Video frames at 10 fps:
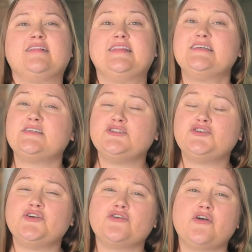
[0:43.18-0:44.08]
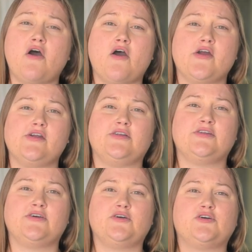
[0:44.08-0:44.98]
Listen to your heart.
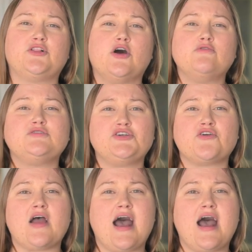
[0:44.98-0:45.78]
Close your